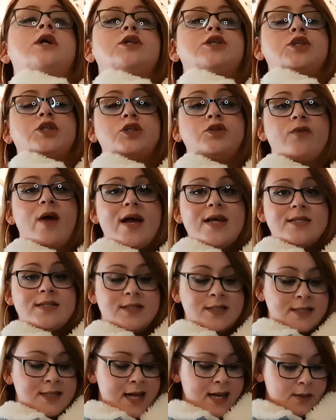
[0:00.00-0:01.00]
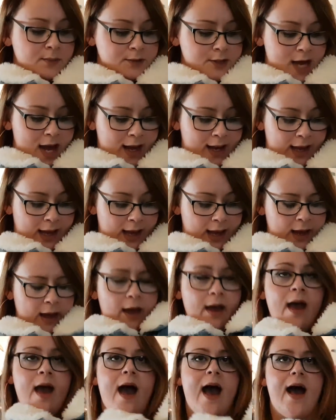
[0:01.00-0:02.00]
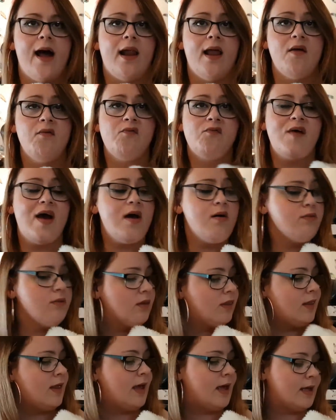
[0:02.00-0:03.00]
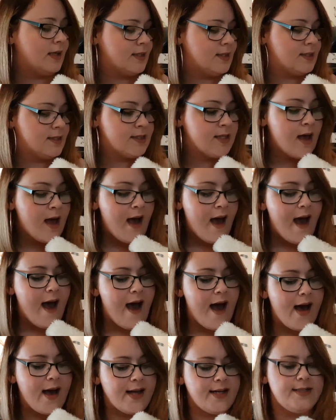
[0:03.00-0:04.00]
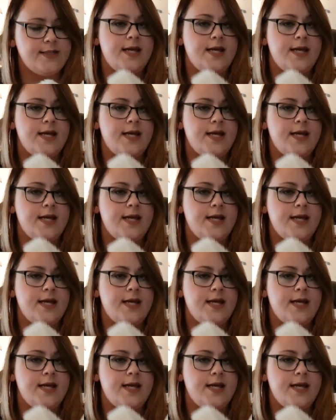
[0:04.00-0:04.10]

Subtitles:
distressed denim jacket. And I found this, and